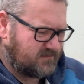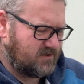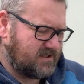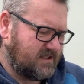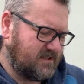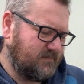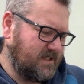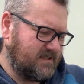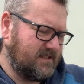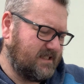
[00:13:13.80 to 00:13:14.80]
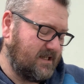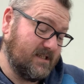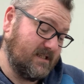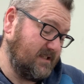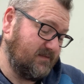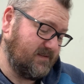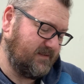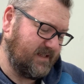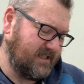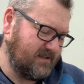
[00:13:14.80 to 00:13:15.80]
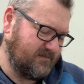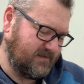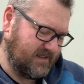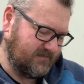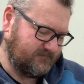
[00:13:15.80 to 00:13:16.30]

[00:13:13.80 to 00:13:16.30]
wasn't expecting that. I didn't even think of that.